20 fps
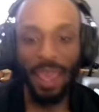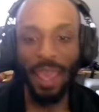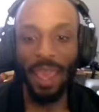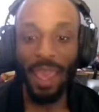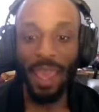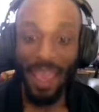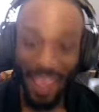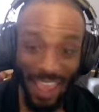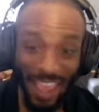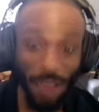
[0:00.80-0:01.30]

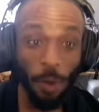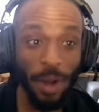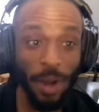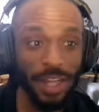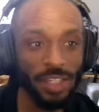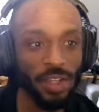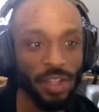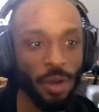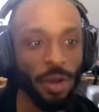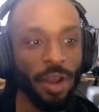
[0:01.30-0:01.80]
Hey, what is
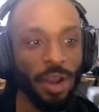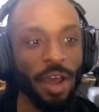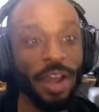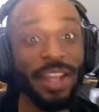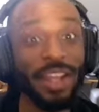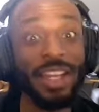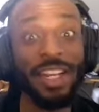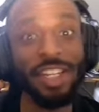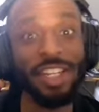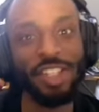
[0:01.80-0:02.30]
going on?
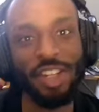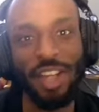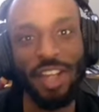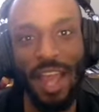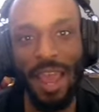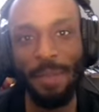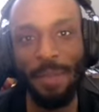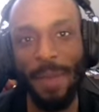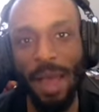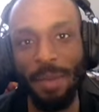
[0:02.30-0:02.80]
It is your guy
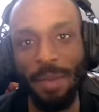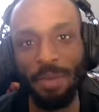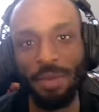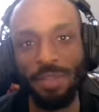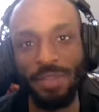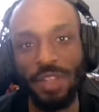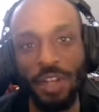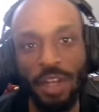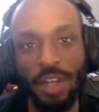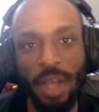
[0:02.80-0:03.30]
Malmoves
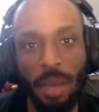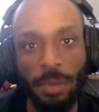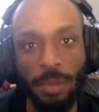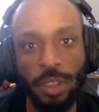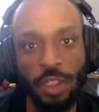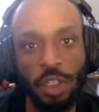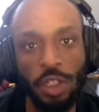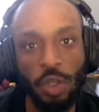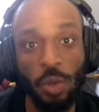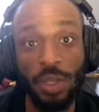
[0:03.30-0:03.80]
here, coming to
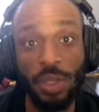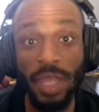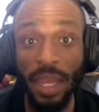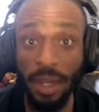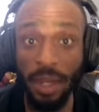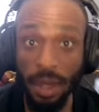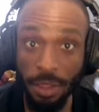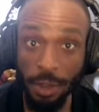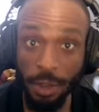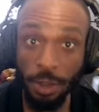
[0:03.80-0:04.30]
you with
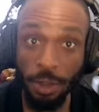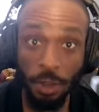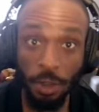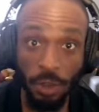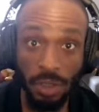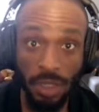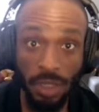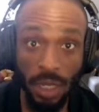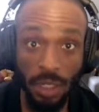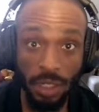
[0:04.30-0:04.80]
another Duke
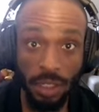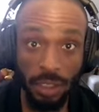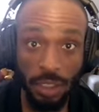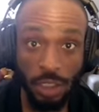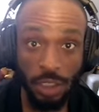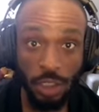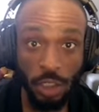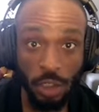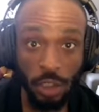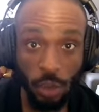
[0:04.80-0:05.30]
Sucellus
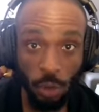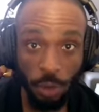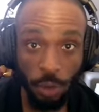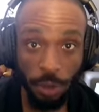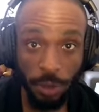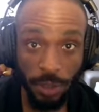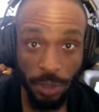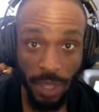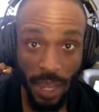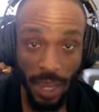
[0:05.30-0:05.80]
tutorial
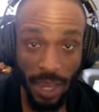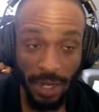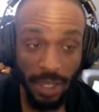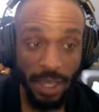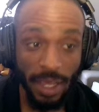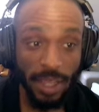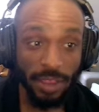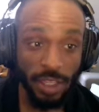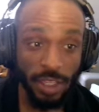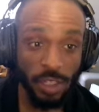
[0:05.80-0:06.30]
guide.
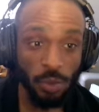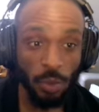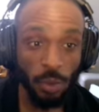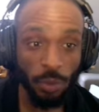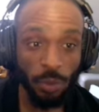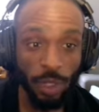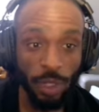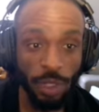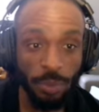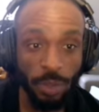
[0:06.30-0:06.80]
This one we're
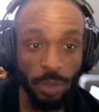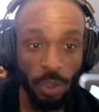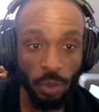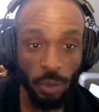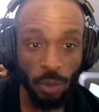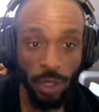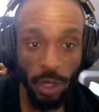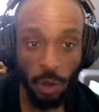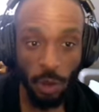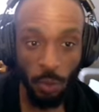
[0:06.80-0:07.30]
going to be doing
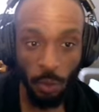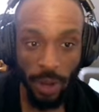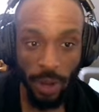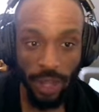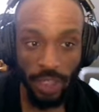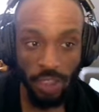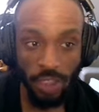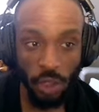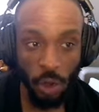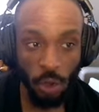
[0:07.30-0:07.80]
a range
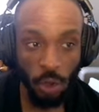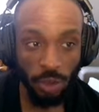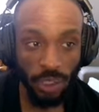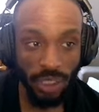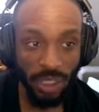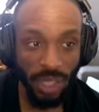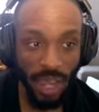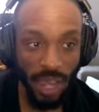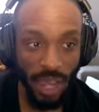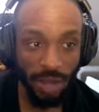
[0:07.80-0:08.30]
only
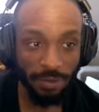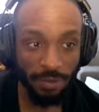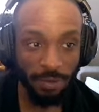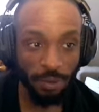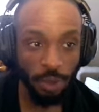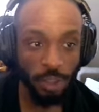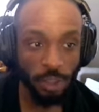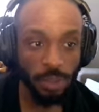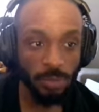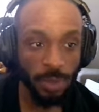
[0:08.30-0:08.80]
guide for
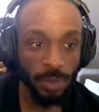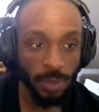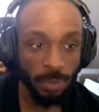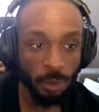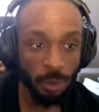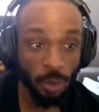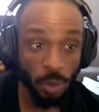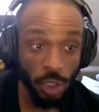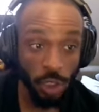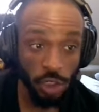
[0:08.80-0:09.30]
those people
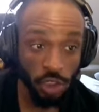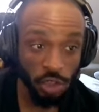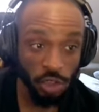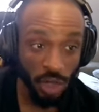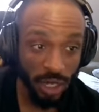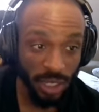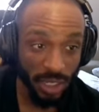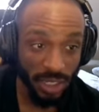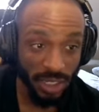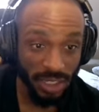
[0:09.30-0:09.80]
who are
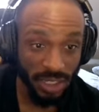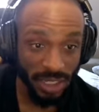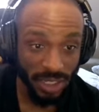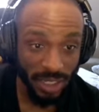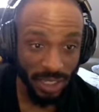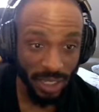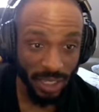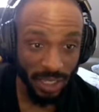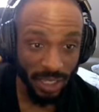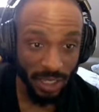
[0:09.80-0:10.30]
struggling to
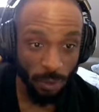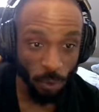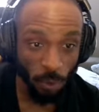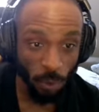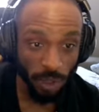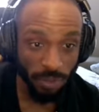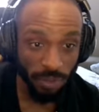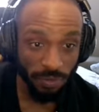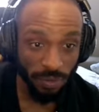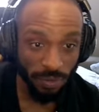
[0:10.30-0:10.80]
kill it
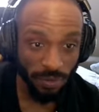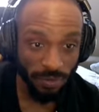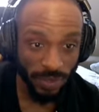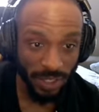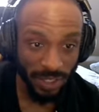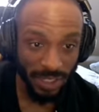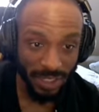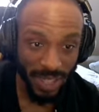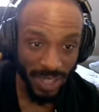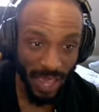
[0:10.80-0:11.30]
with 50
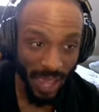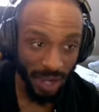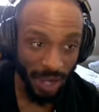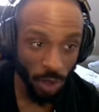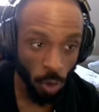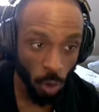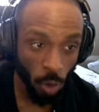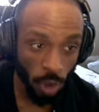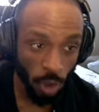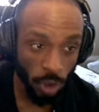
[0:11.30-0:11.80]
attack
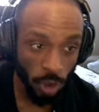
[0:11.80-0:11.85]
or